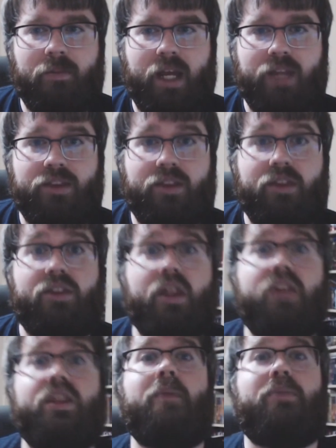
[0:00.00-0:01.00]
and
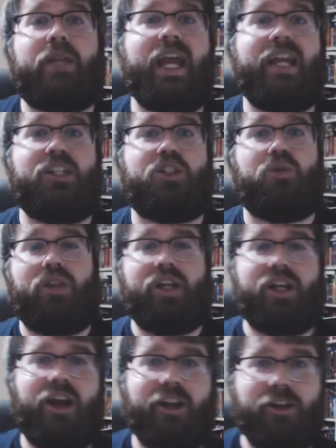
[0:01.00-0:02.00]
the implication with it
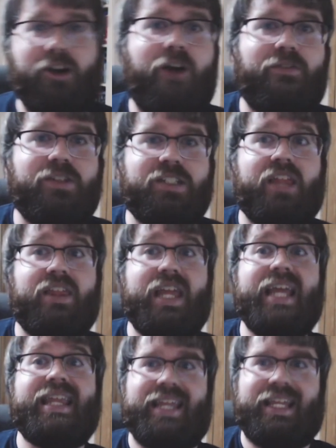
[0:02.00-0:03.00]
cutting off is that they
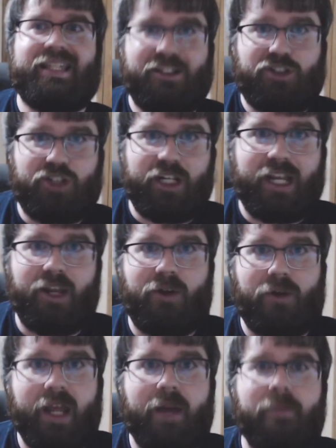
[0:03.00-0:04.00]
think that she
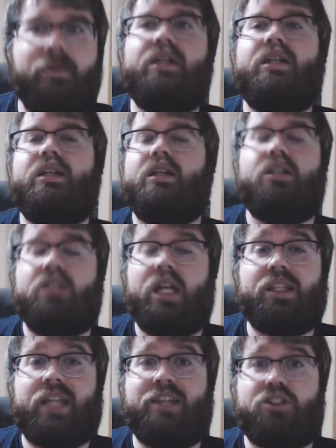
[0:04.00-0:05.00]
killed him. Not
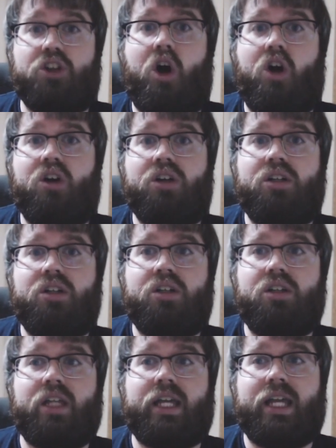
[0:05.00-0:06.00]
the case at all.
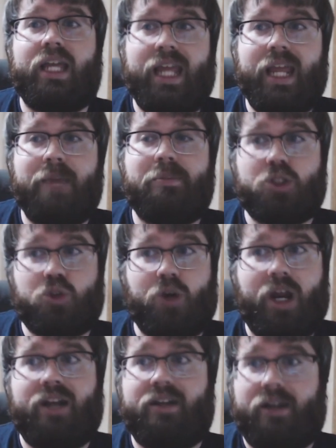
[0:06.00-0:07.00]
Like, he
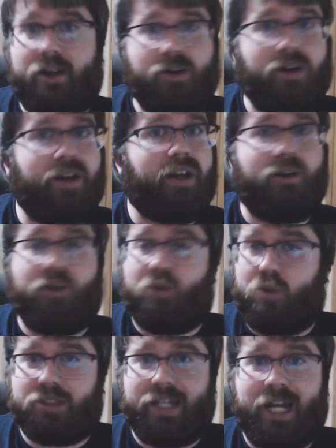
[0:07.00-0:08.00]
betrayed Hira. Hira, of
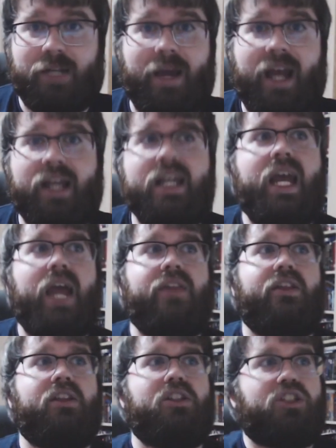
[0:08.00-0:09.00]
course, attacked back, and
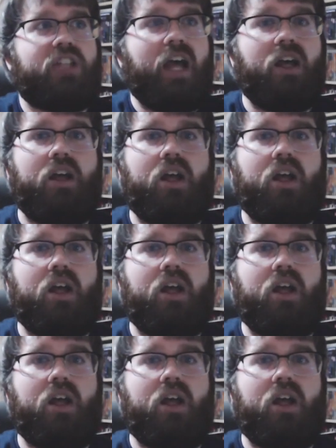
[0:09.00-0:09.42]
then set